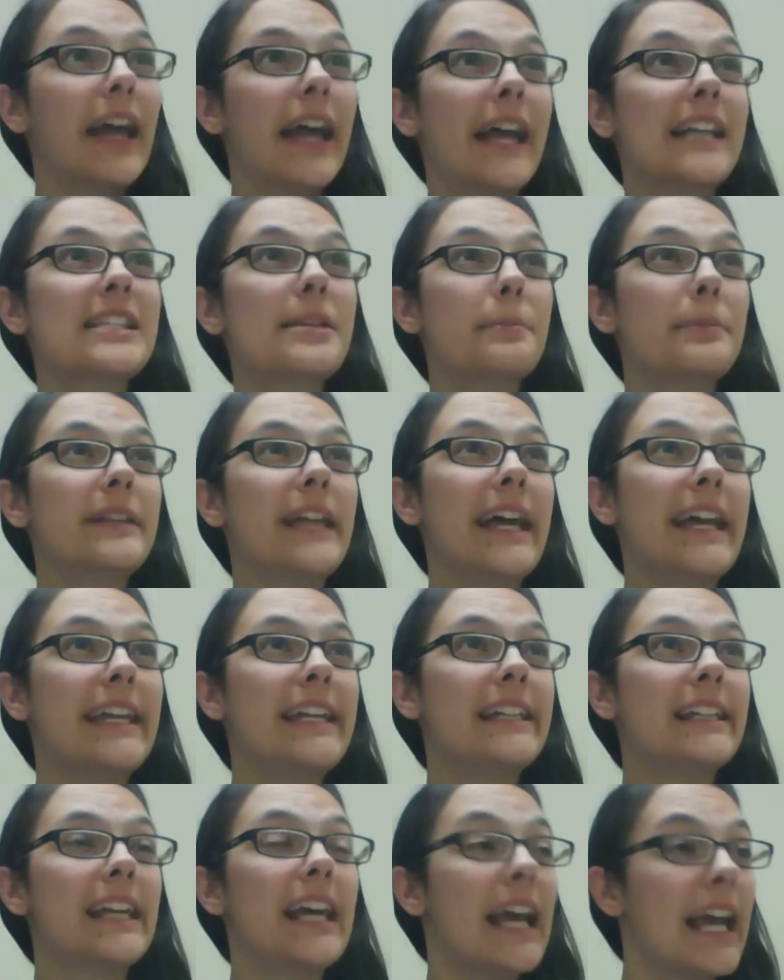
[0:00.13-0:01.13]
It's a
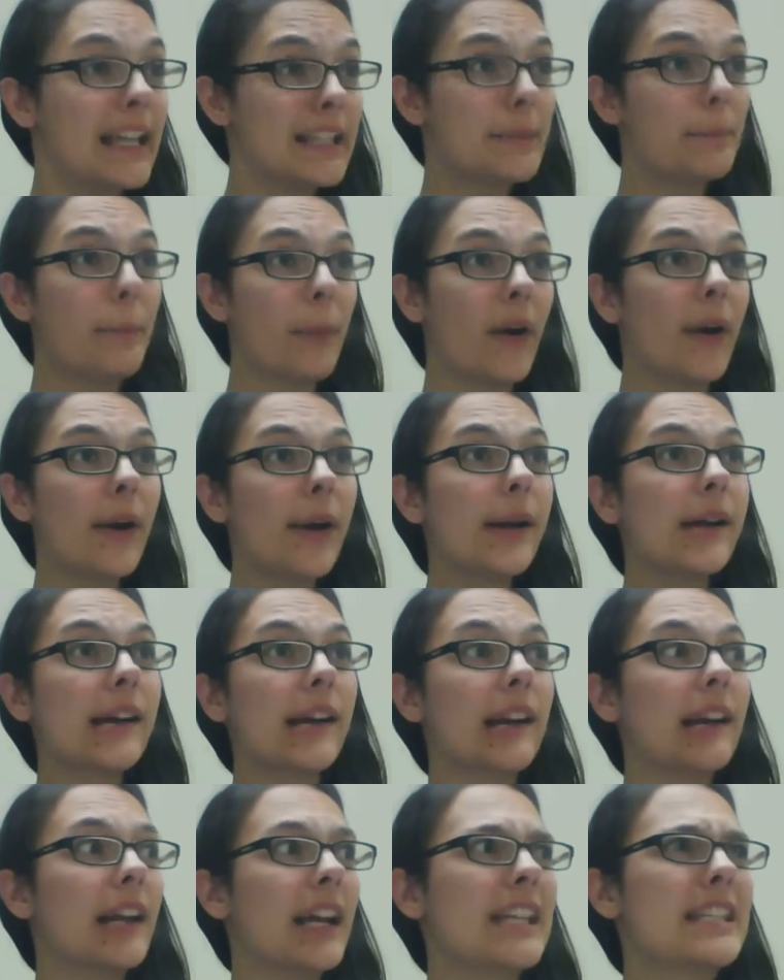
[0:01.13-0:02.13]
plane! It's a bird!